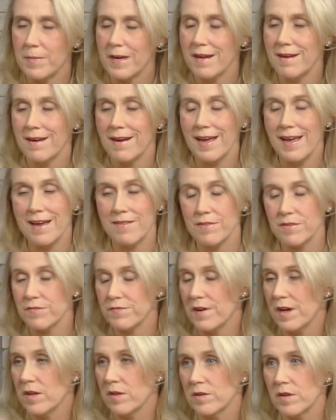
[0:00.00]
about it, and I haven't
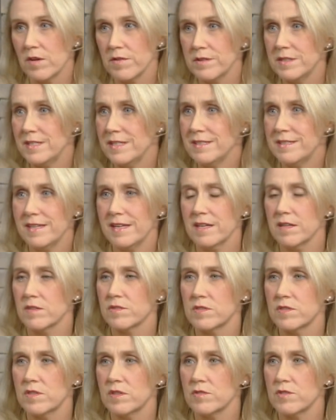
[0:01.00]
followed all the
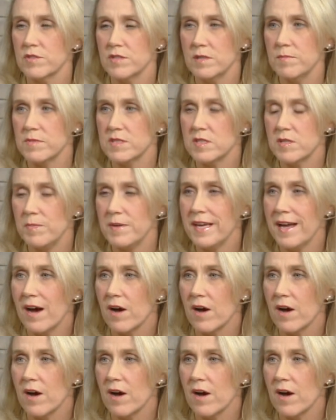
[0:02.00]
details, there seems to be